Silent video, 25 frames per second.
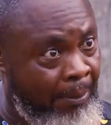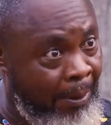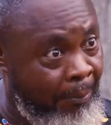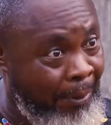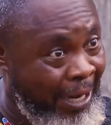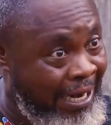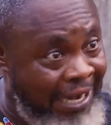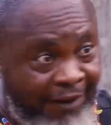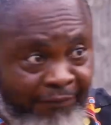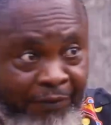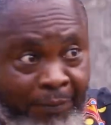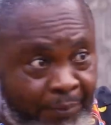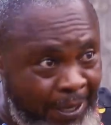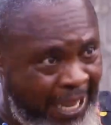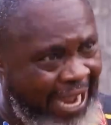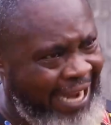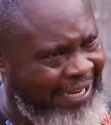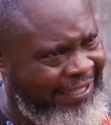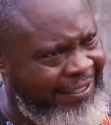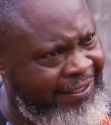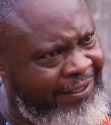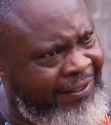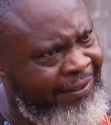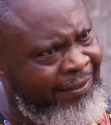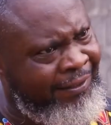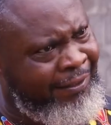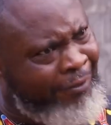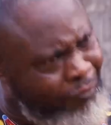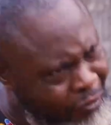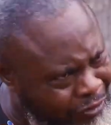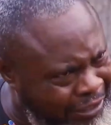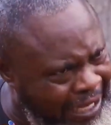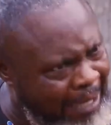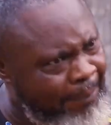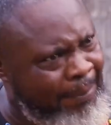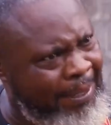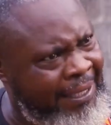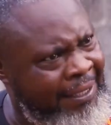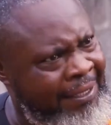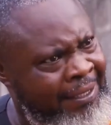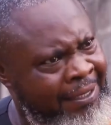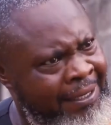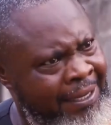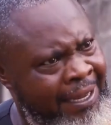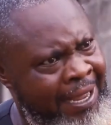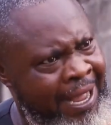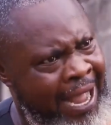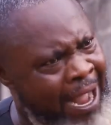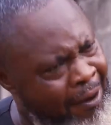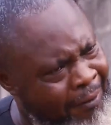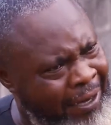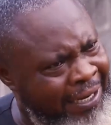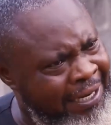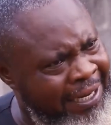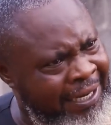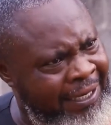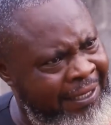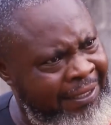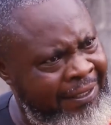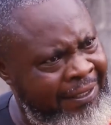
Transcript: that my boy left behind? No, tell me, how can